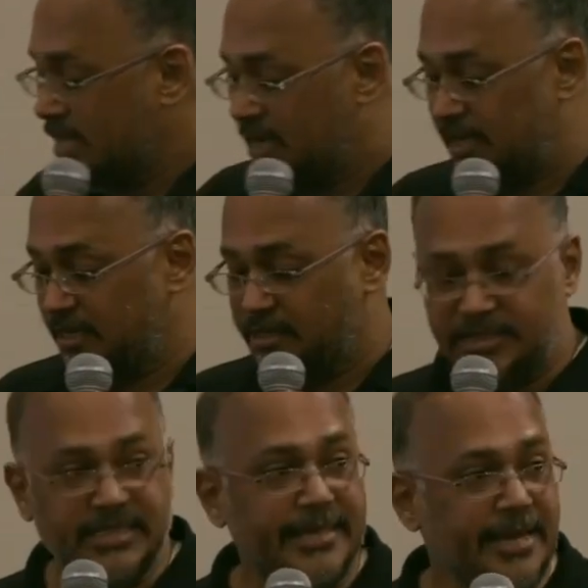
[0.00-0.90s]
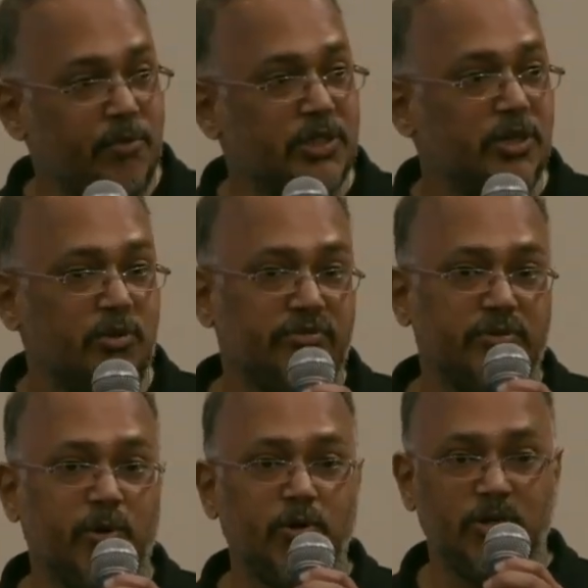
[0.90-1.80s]
And recently I worked on one of the
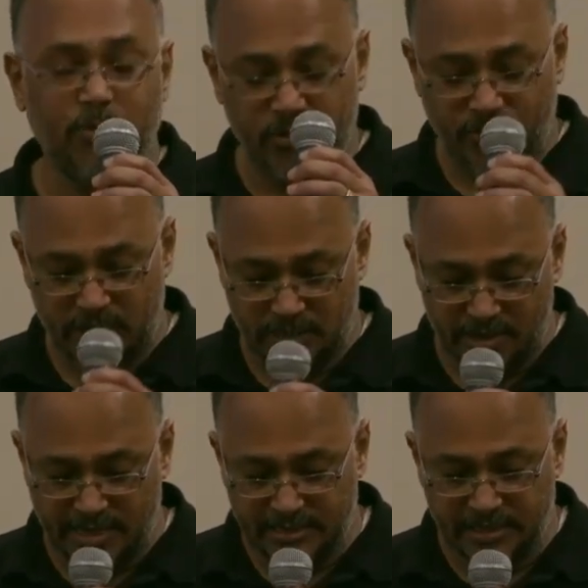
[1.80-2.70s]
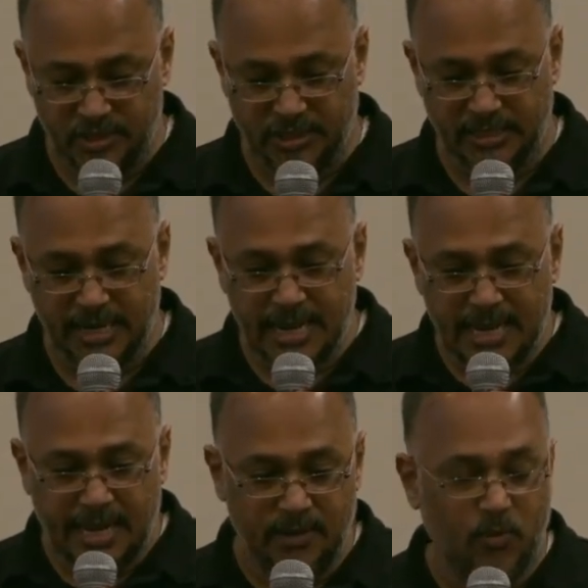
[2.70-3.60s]
board report for an organization,
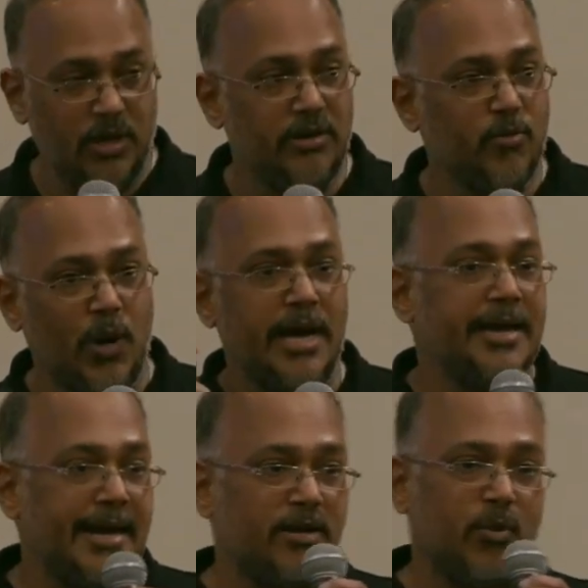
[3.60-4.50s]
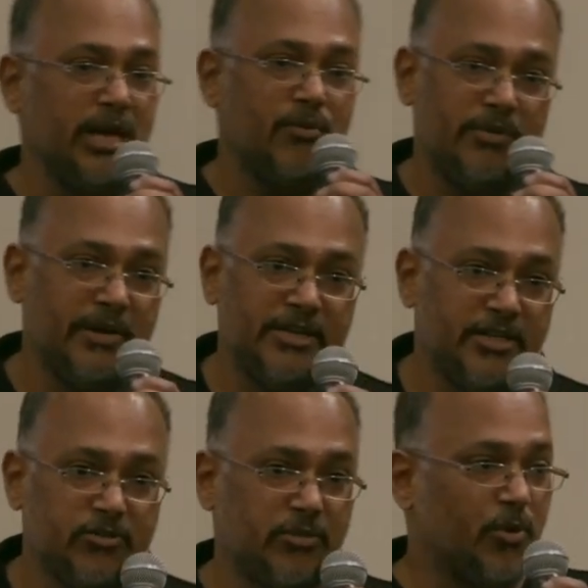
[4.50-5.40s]
and I added only one metric
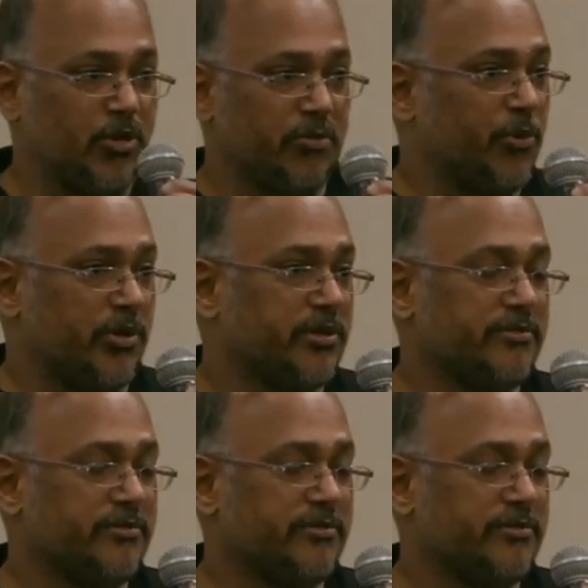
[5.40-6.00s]
to the board report.